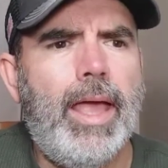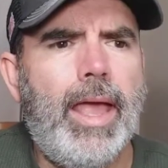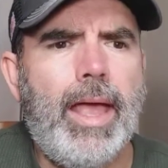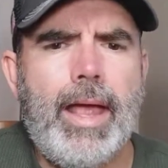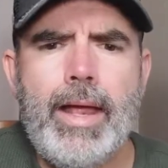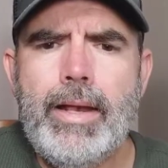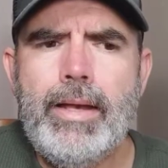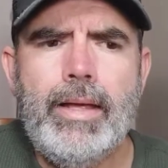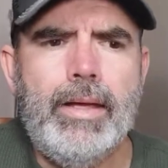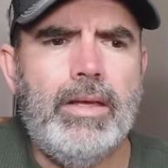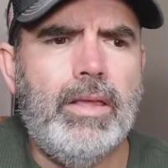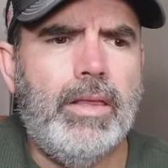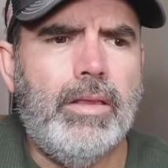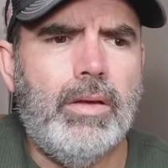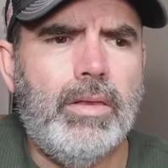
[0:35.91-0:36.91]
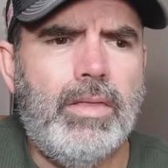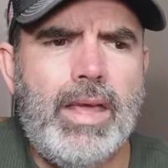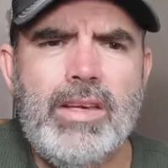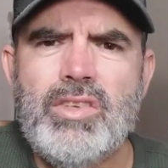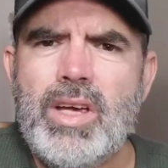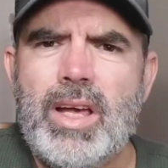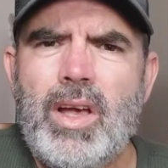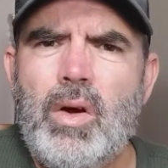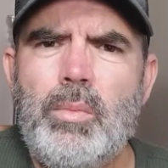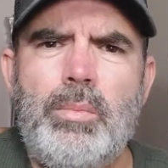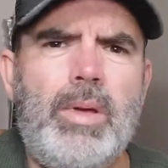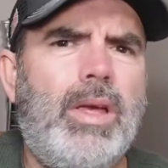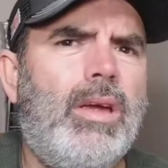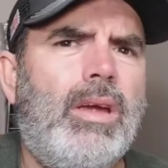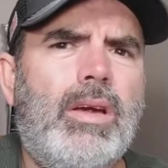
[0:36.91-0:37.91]
And they check out
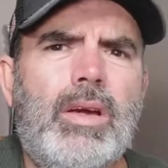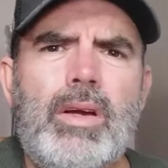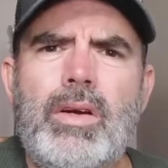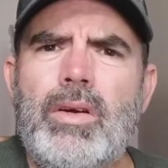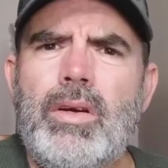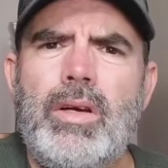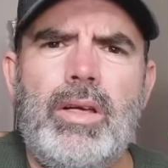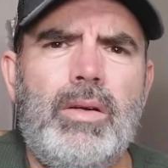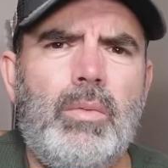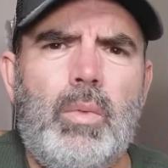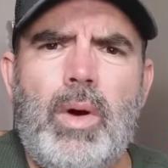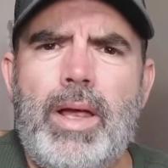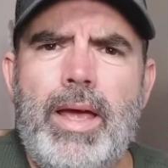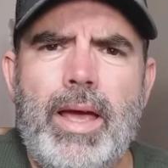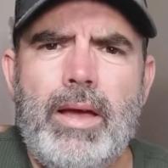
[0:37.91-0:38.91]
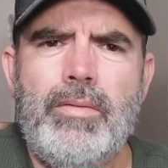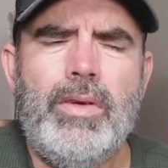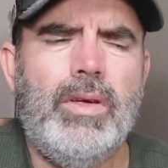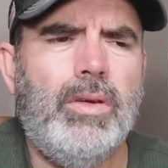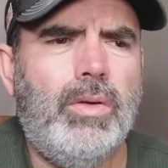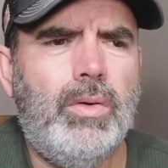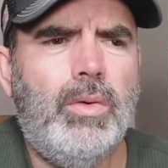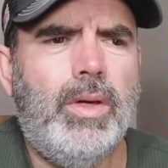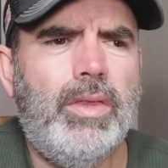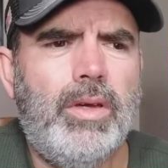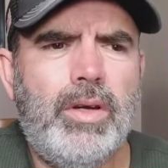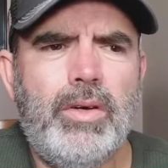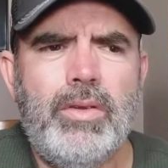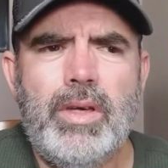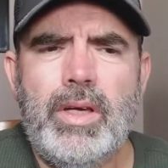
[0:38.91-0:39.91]
beer and what have you, and
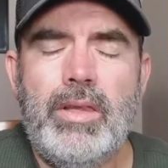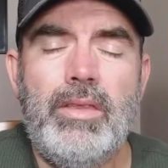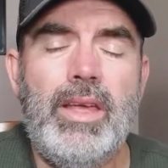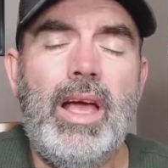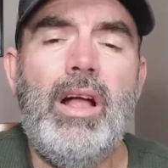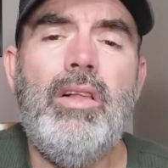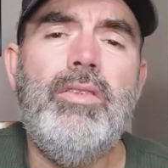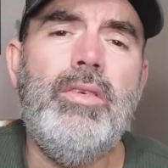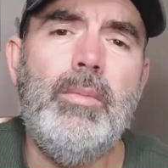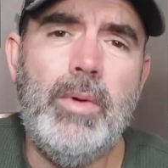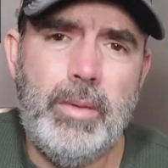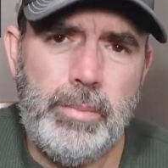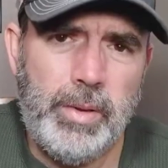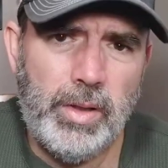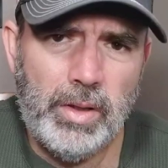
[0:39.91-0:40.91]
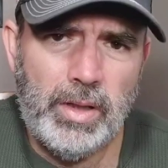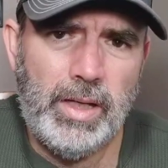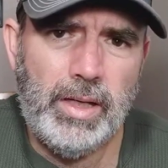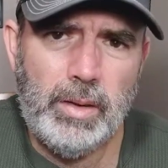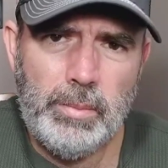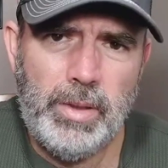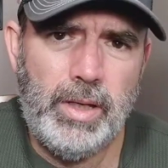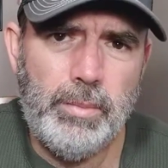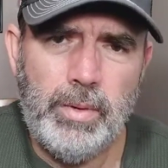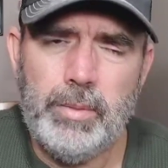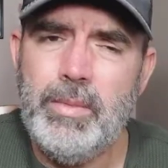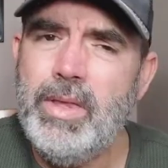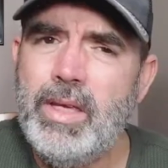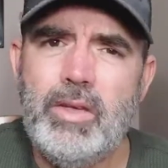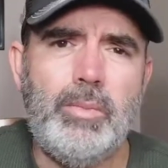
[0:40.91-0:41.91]
they're the, the ultimate beer geek people. I
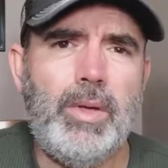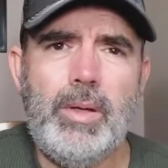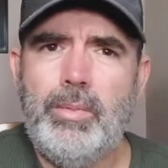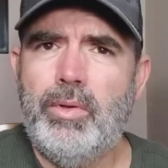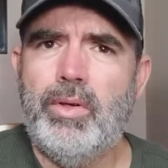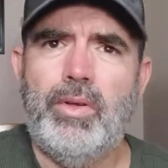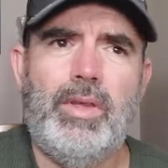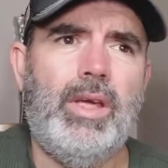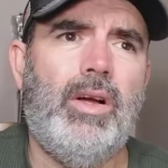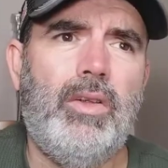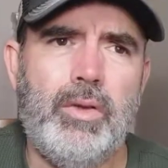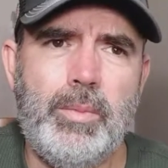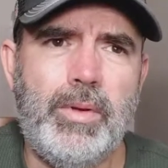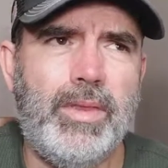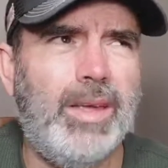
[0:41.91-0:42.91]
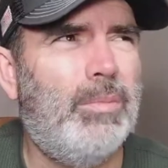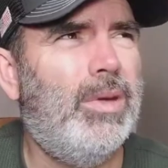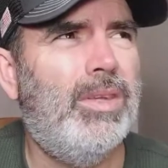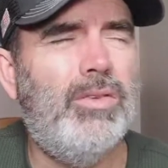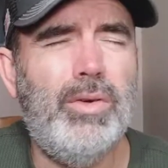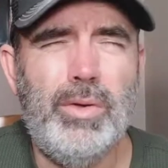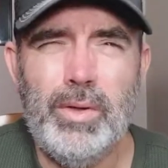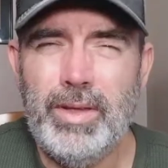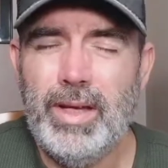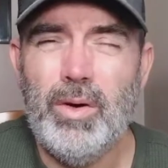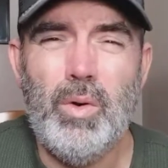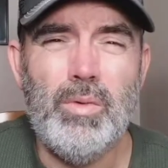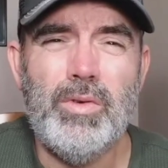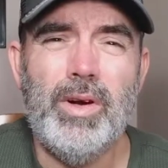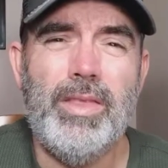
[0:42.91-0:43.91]
mean, these people are the ultimate. They've been to, I think,
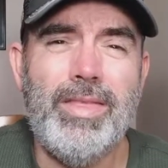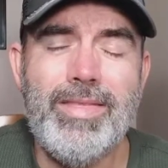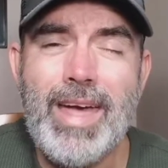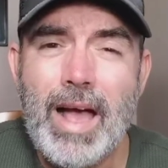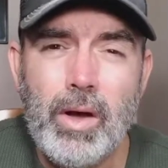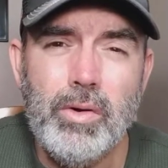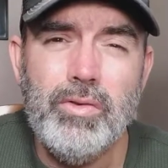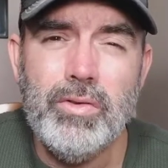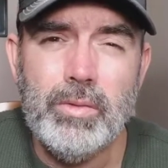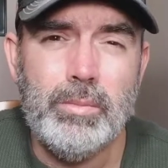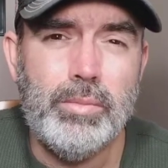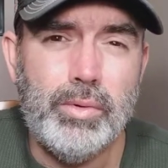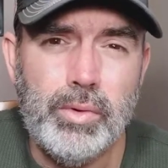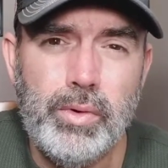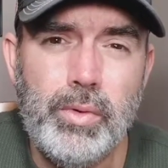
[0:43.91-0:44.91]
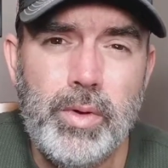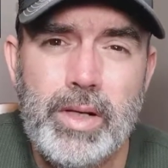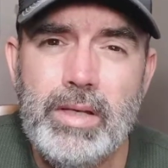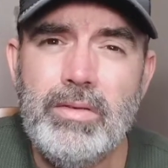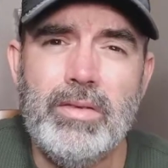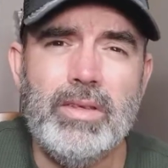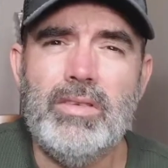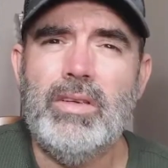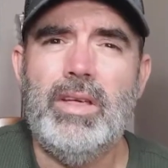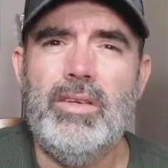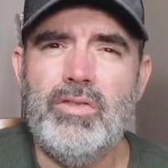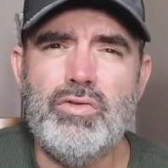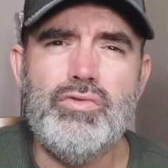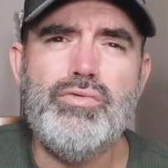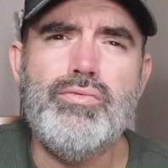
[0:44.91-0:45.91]
over a thousand breweries. It's,
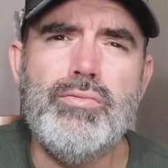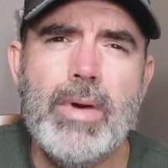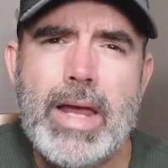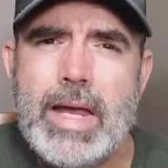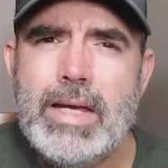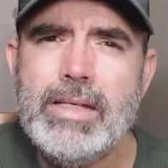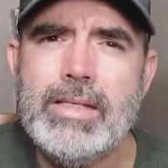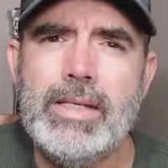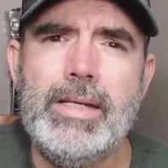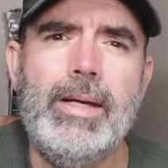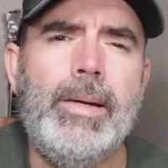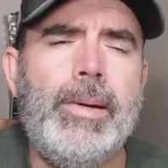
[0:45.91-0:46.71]
it's crazy.